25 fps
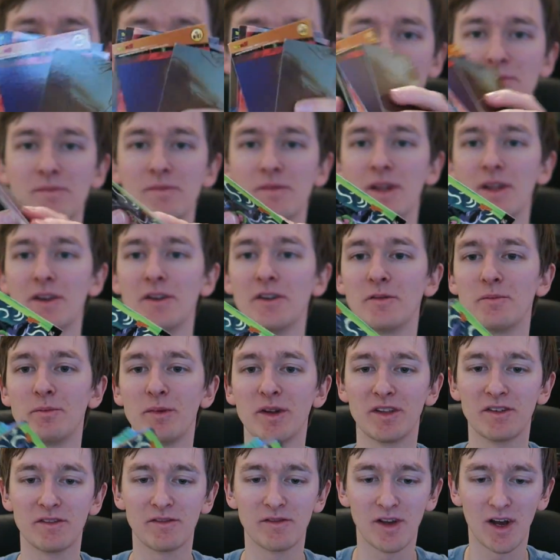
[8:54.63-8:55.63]
just
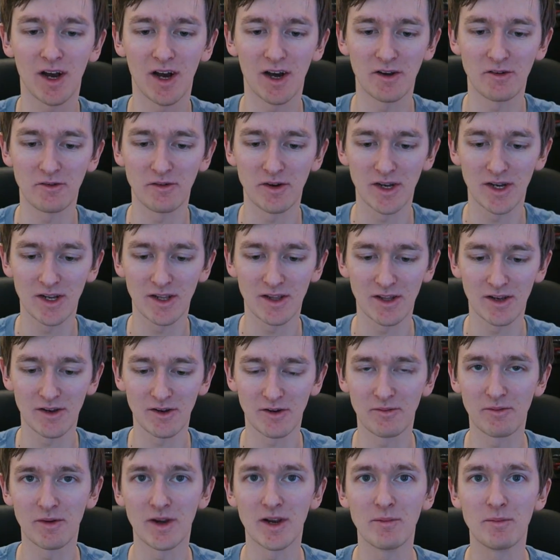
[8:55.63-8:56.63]
bits of card really. They
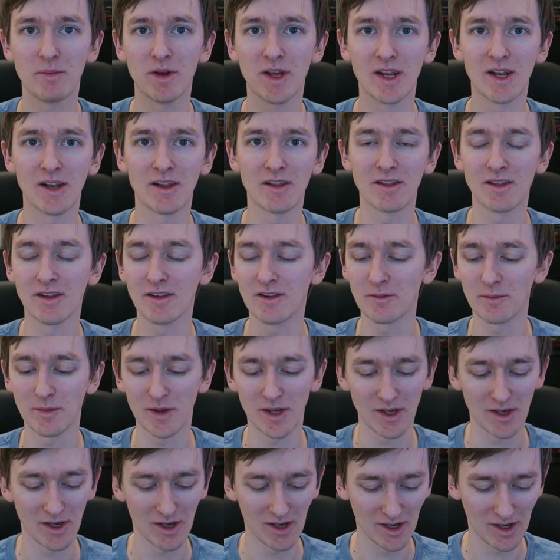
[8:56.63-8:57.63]
don't really mean anything to
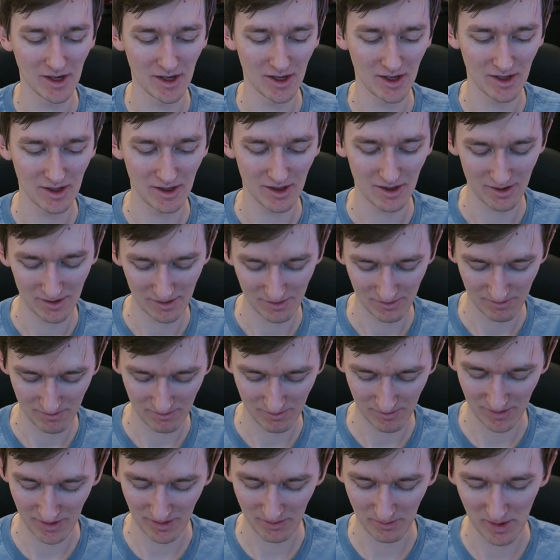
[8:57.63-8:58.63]
me.
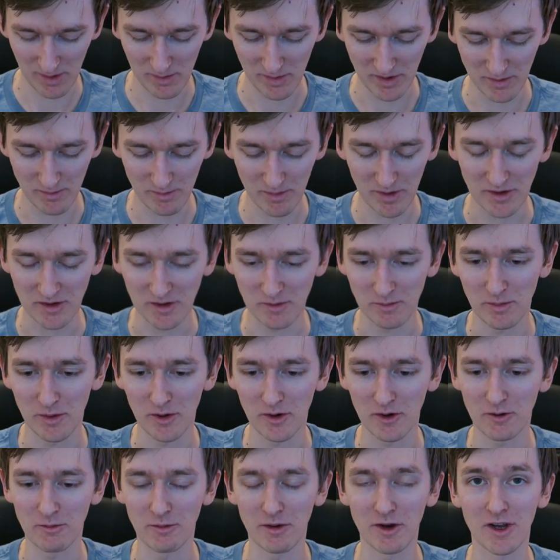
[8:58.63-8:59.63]
And maybe put some
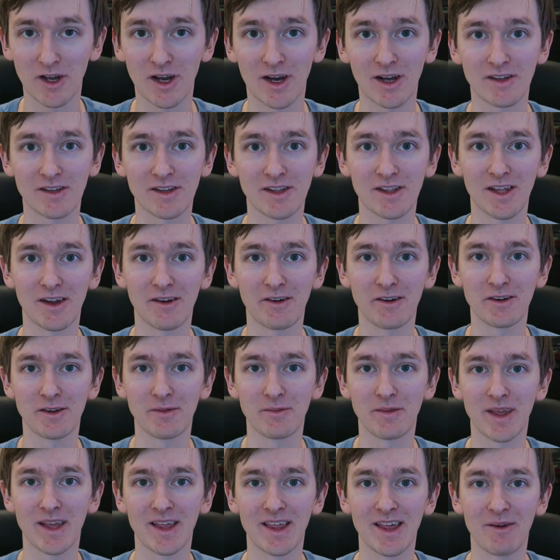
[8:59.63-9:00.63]
Pokemon cards in there or
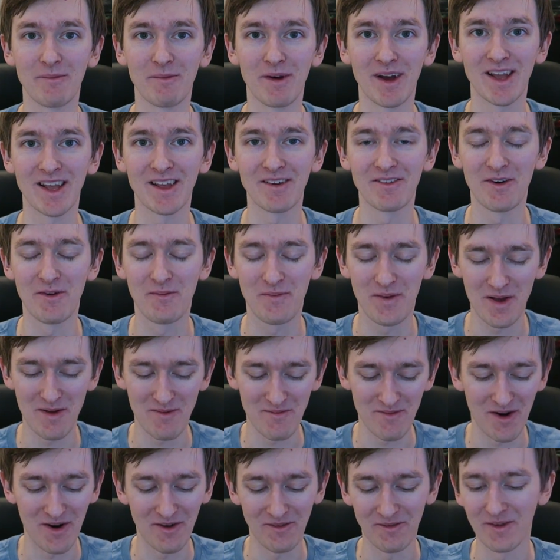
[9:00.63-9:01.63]
something that might give
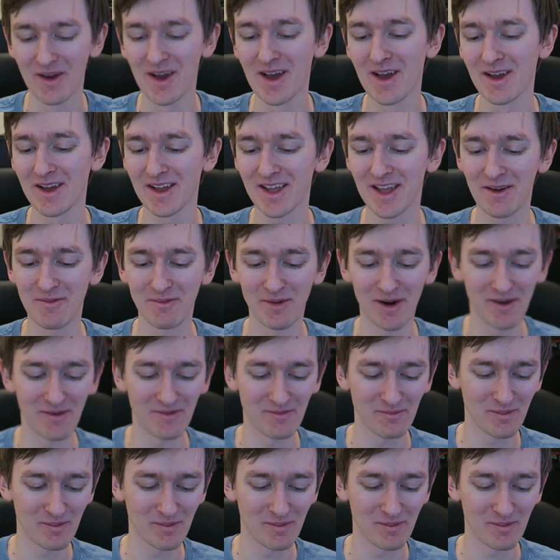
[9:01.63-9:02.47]
a